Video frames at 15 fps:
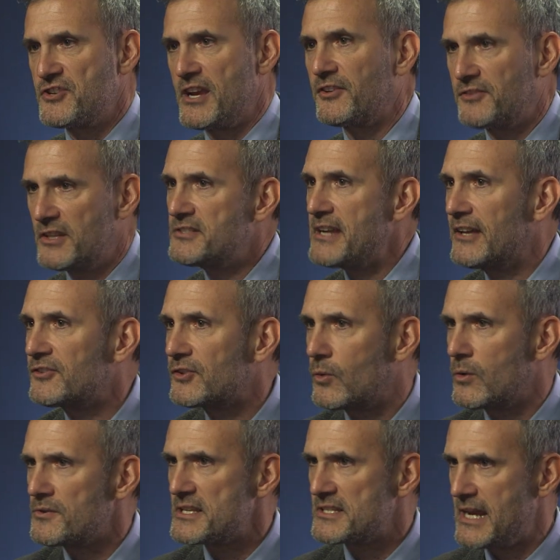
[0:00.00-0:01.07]
just the test
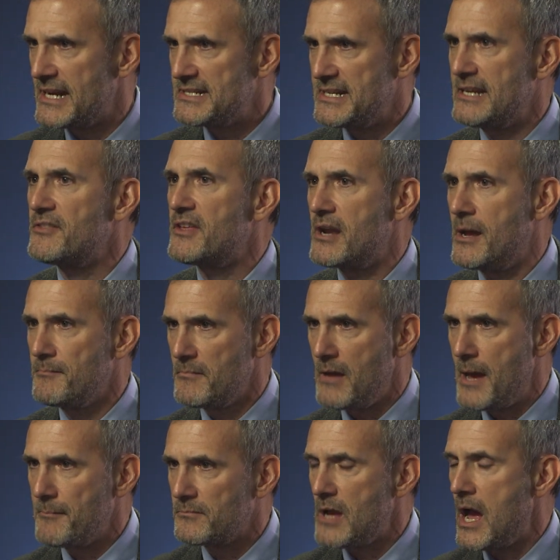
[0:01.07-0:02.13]
score, this idea that I'm,
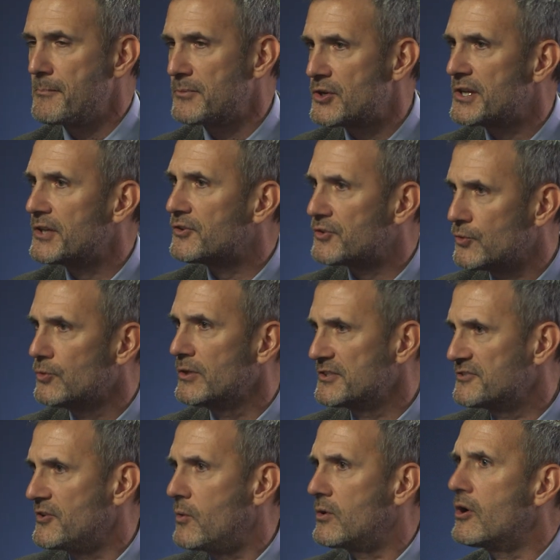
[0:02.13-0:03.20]
I'm, I'm good at school
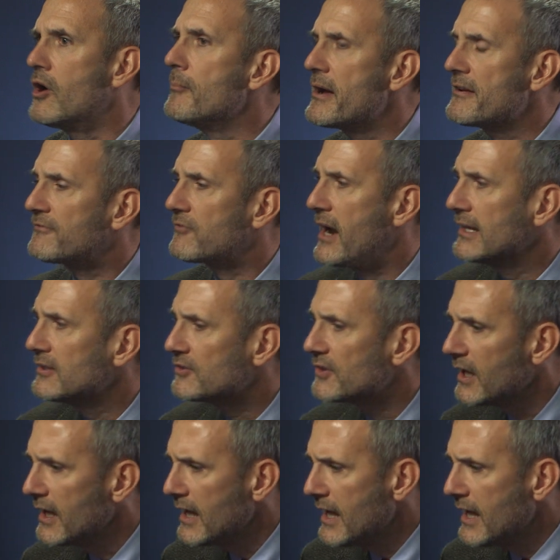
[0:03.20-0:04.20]
and so are all my friends.